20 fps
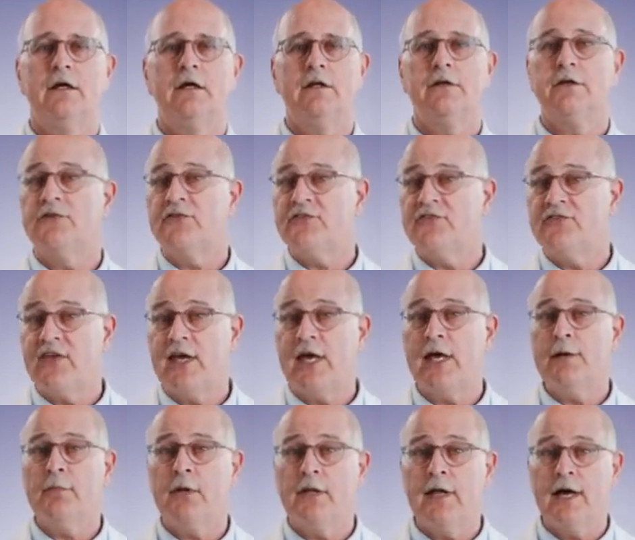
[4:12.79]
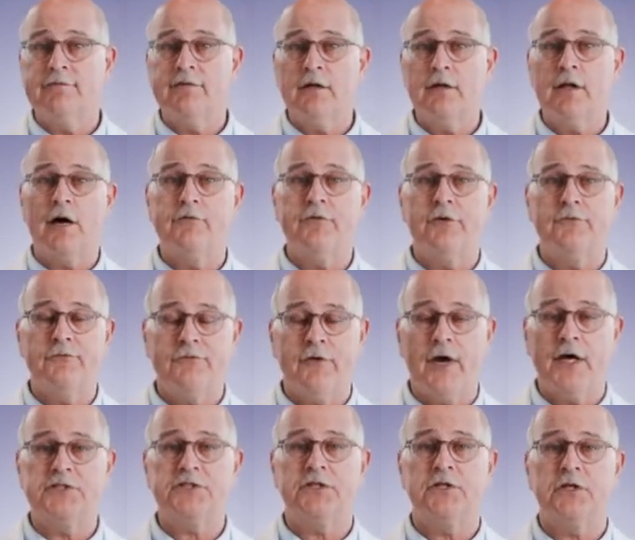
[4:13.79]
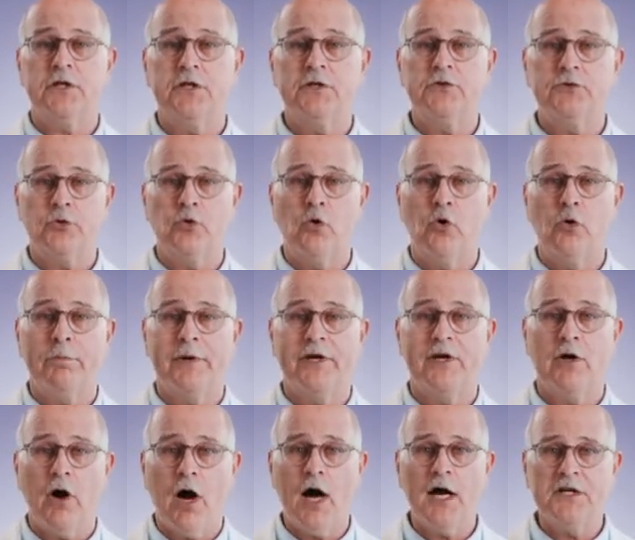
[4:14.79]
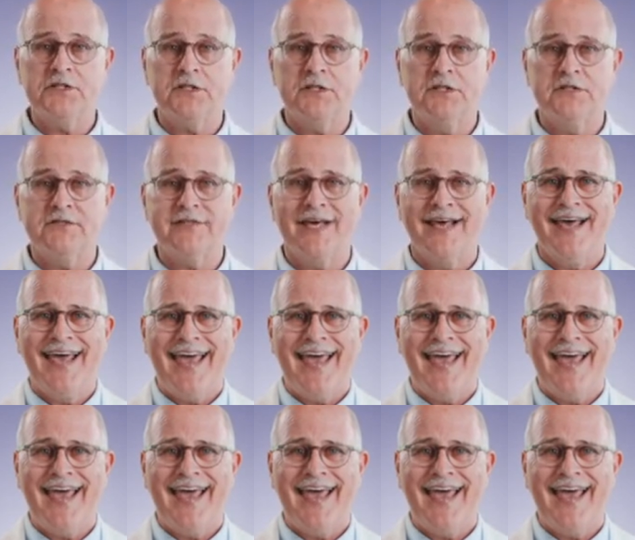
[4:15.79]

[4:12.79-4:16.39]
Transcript: the same level of infection control precautions